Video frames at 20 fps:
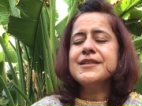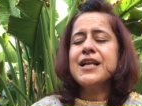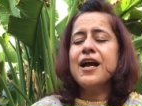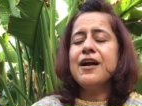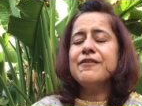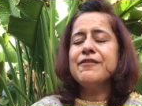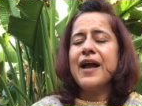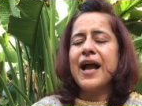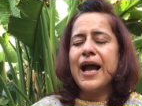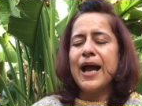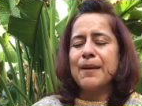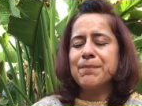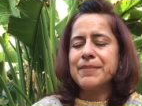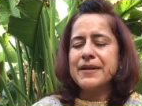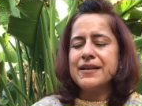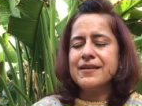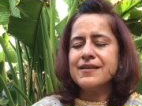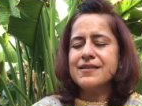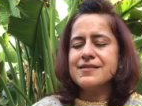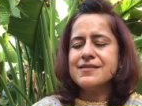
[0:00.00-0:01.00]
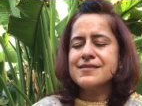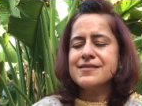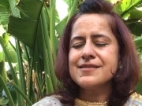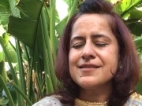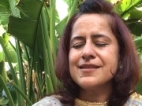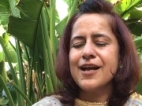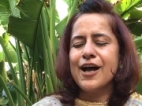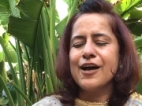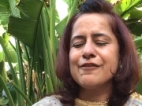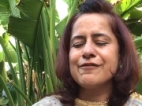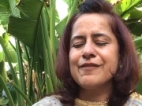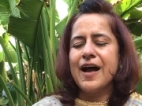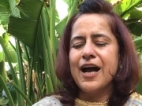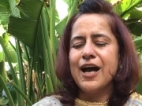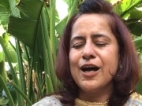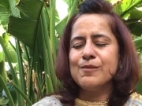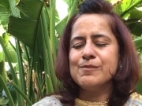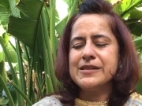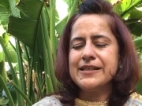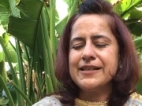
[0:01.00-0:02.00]
of happiness, of
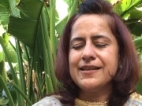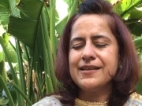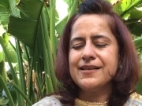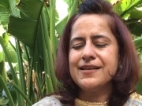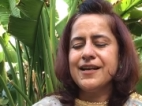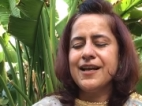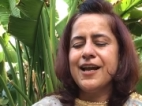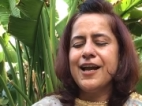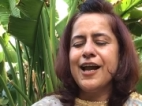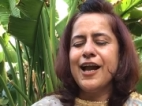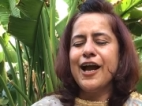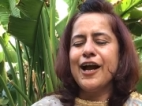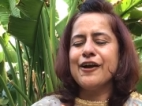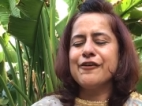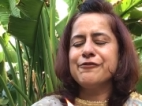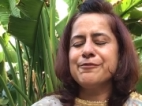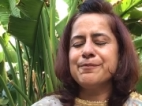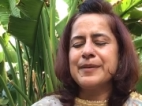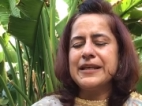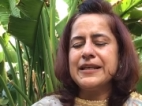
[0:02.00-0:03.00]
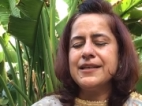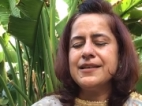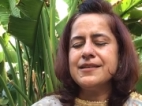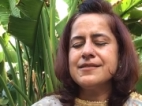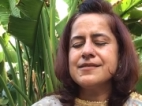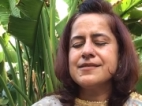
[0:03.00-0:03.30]
harmony, of peace,